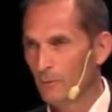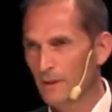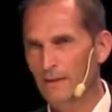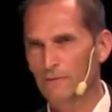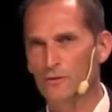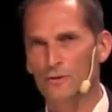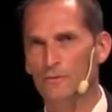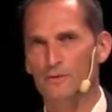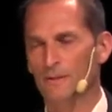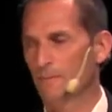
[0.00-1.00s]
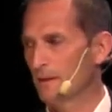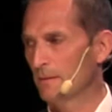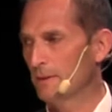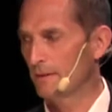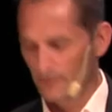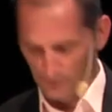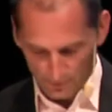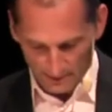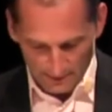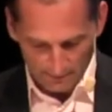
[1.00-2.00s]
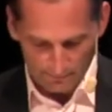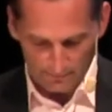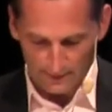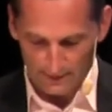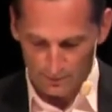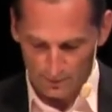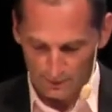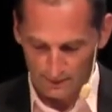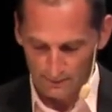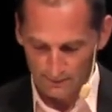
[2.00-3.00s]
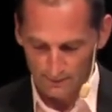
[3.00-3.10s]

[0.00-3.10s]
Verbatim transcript: We have to do something about this to have actually